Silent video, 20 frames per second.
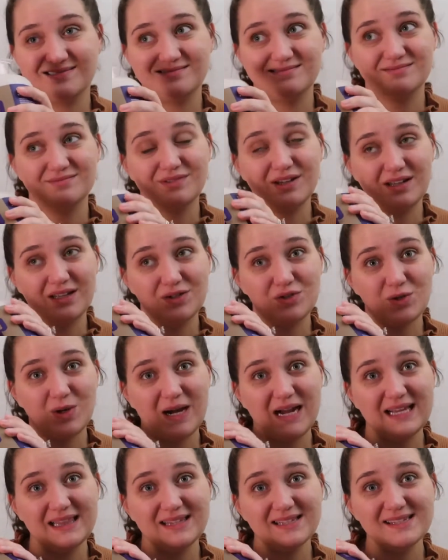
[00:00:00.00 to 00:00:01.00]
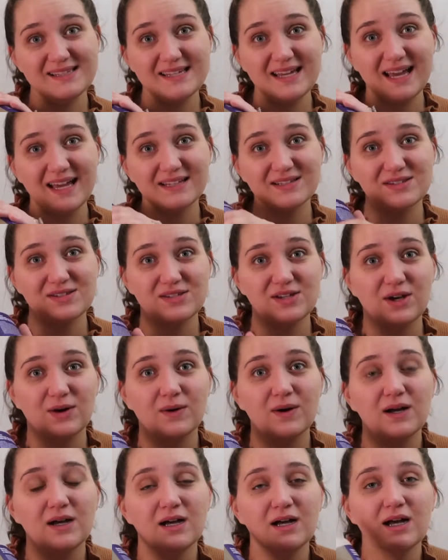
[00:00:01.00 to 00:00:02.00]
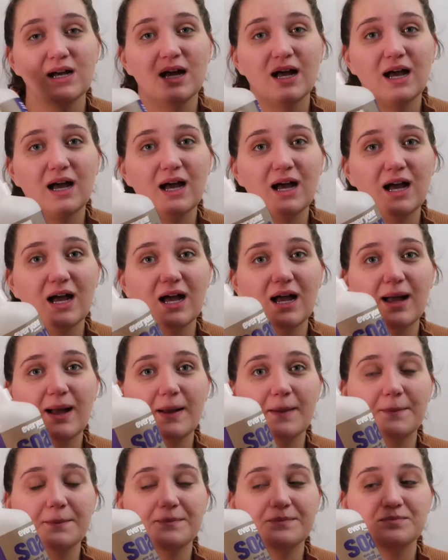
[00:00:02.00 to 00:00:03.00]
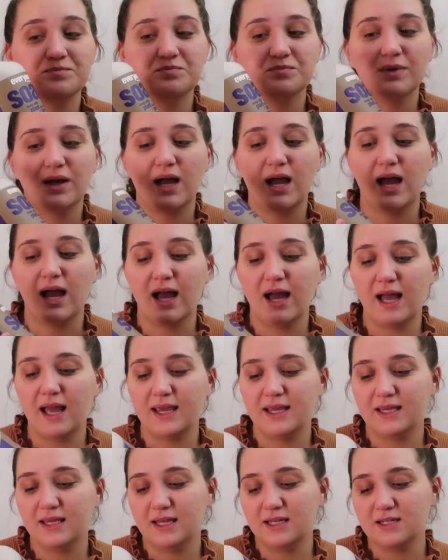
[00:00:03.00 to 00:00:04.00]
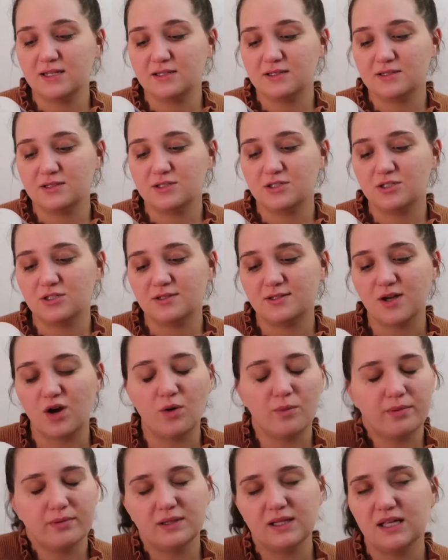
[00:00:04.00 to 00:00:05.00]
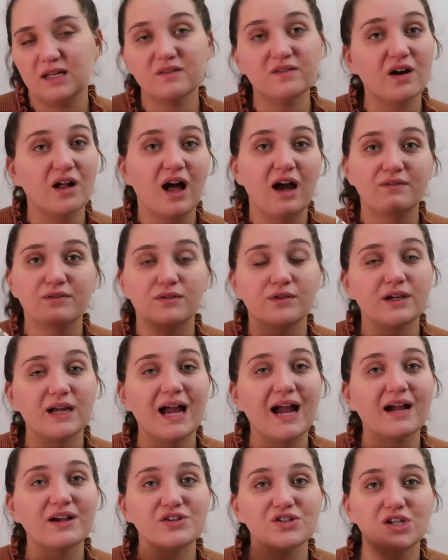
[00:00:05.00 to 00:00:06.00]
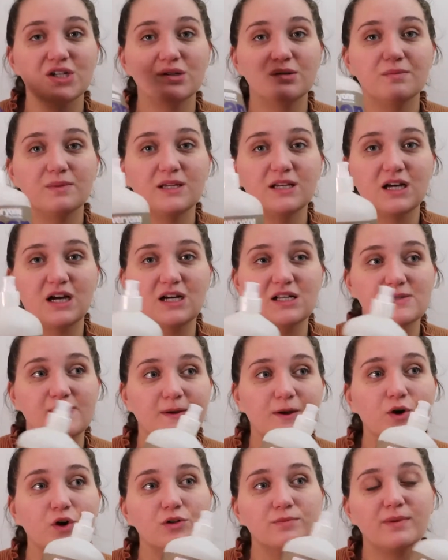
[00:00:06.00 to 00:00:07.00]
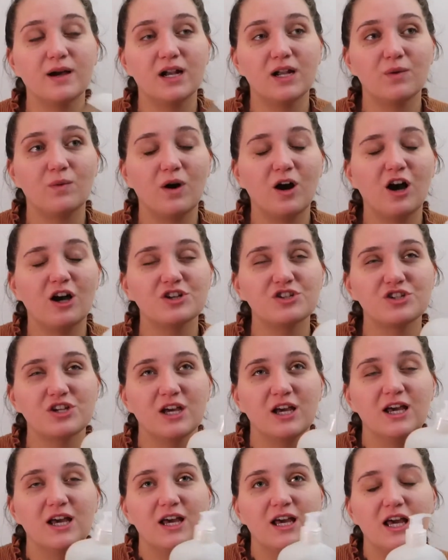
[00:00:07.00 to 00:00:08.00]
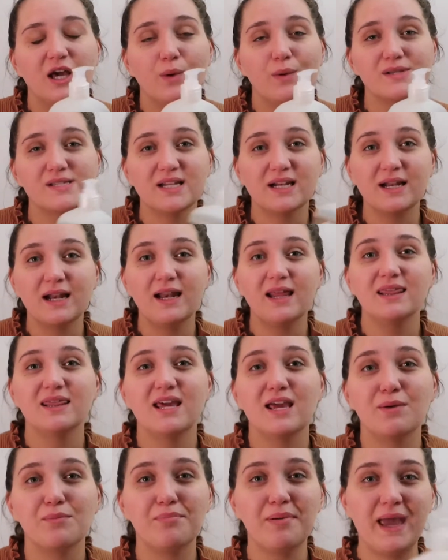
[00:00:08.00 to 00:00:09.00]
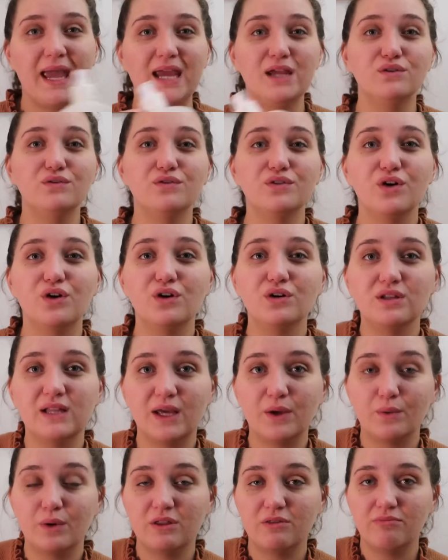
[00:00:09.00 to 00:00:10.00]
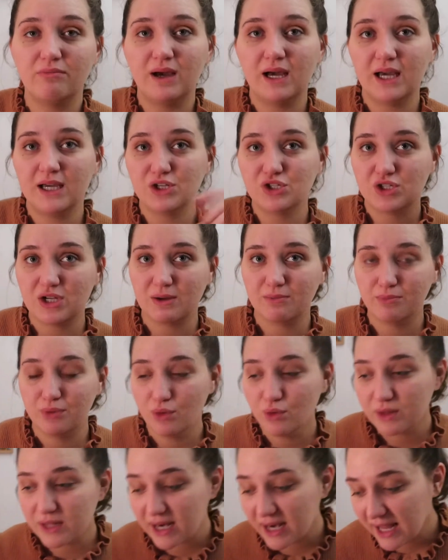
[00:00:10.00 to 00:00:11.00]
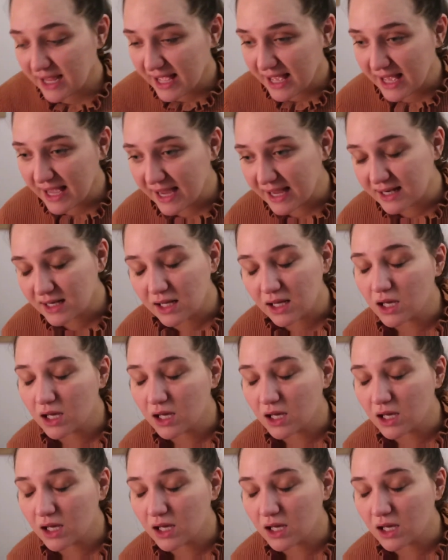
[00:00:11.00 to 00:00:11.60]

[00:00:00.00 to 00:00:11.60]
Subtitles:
really tried this yet, so I don't believe I'll have a reaction because my old body wash, it wasn't anything painful like with my shampoo that I had.